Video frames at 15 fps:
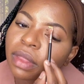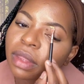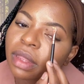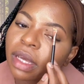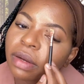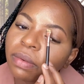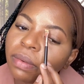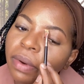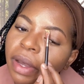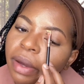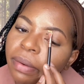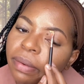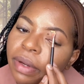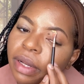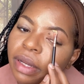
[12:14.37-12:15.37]
that
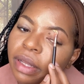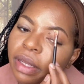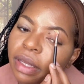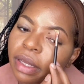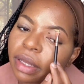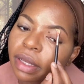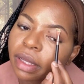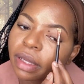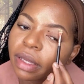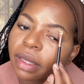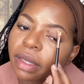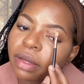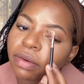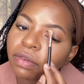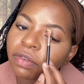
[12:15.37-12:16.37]
were really
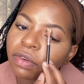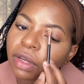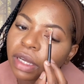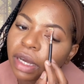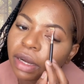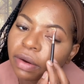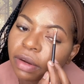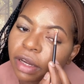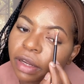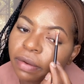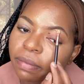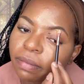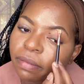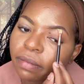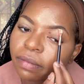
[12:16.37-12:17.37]

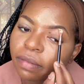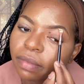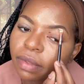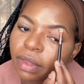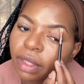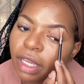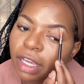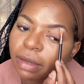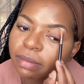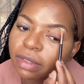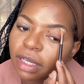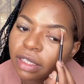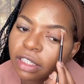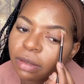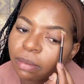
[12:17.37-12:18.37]
triggering. I'm
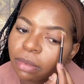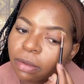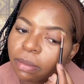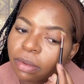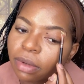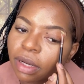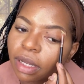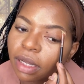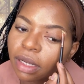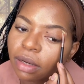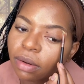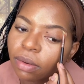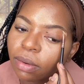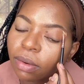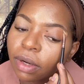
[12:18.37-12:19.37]
such a popular
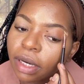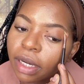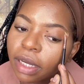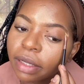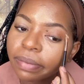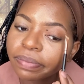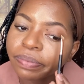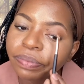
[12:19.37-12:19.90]
loner,